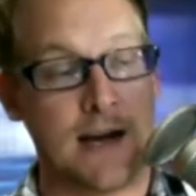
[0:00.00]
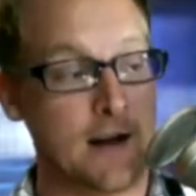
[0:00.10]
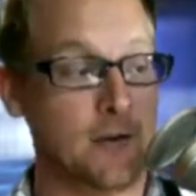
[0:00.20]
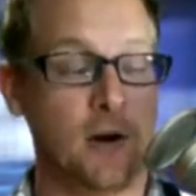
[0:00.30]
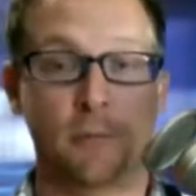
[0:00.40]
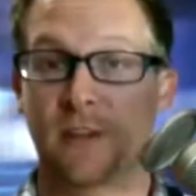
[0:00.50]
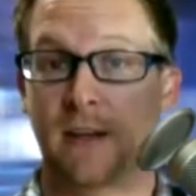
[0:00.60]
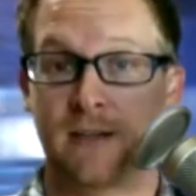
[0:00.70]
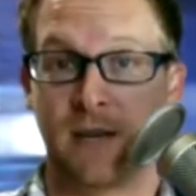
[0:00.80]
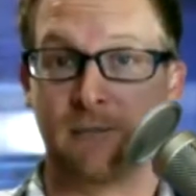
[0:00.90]
"I don't know," but the
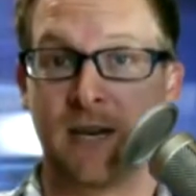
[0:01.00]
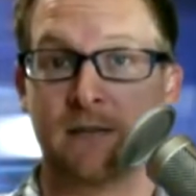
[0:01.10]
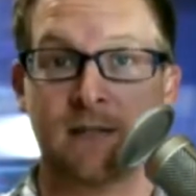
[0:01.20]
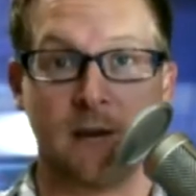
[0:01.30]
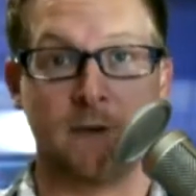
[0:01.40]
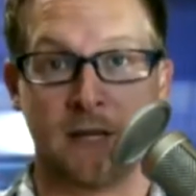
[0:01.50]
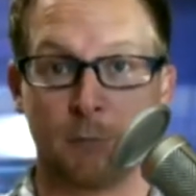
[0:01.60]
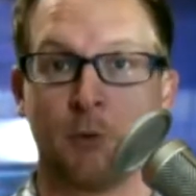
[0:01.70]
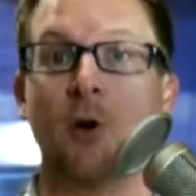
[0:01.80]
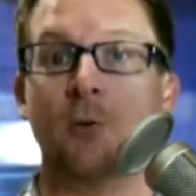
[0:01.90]
latest update definitely
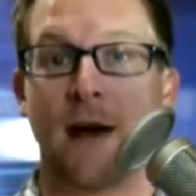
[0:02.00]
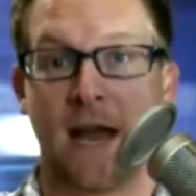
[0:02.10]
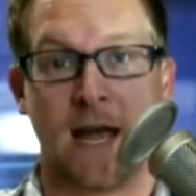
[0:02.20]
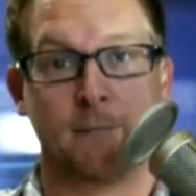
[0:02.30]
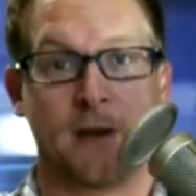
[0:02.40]
broke my app.